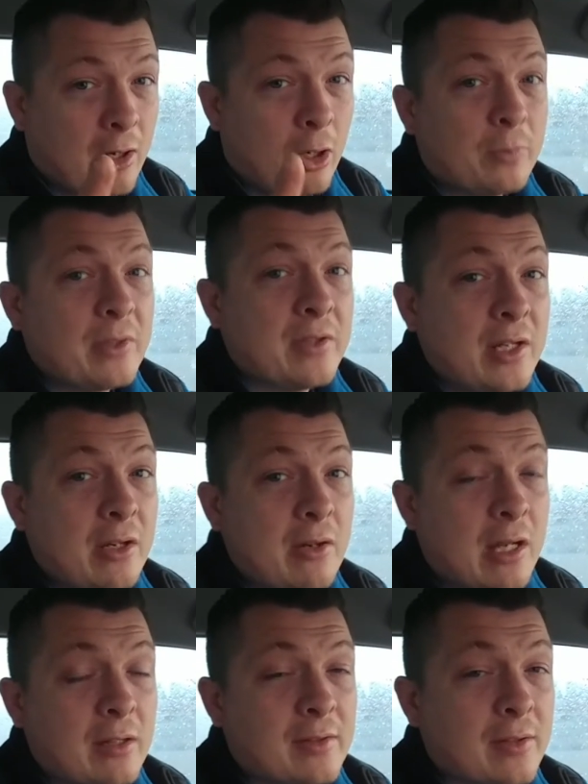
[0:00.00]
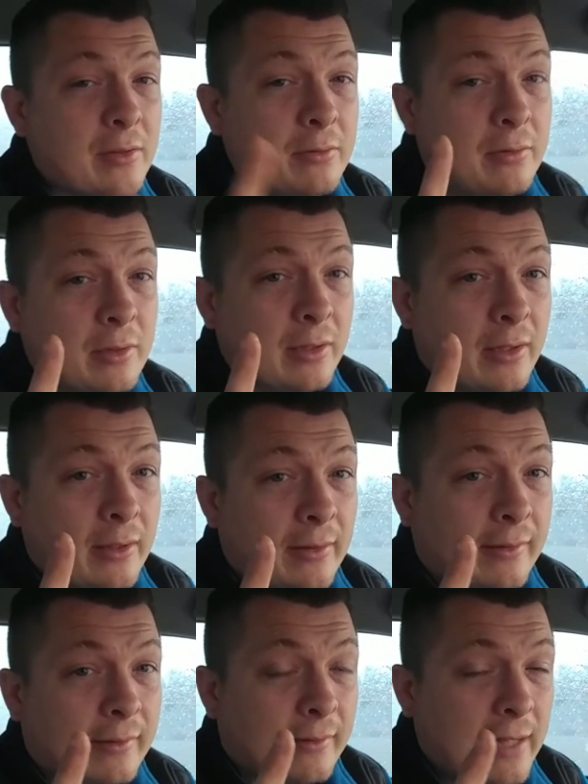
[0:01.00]
I hope to see you again soon.
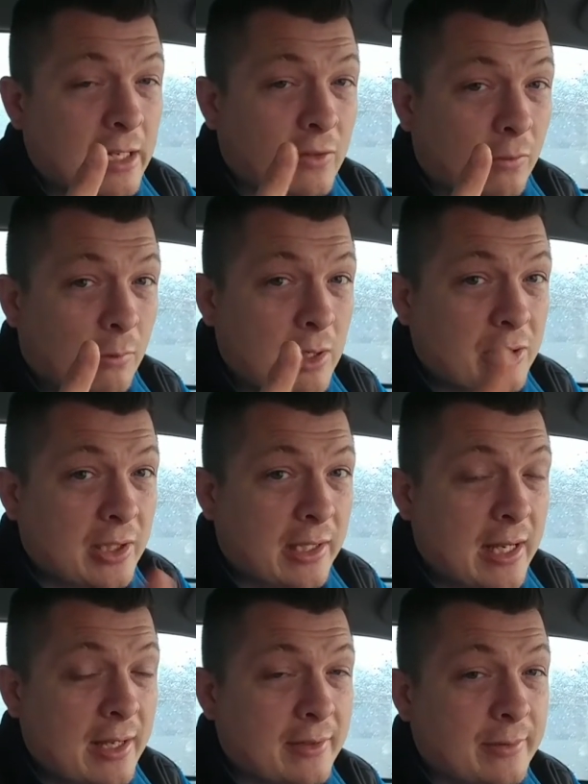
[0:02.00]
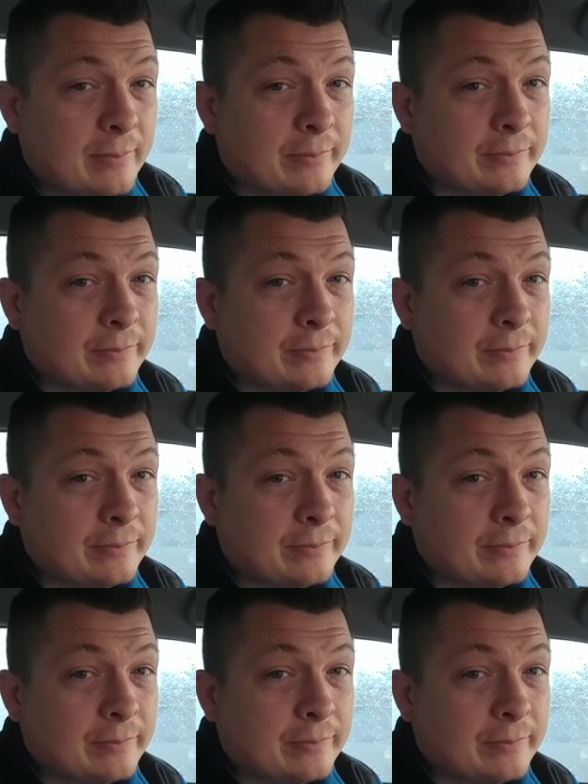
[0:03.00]
Thanks for watching, guys.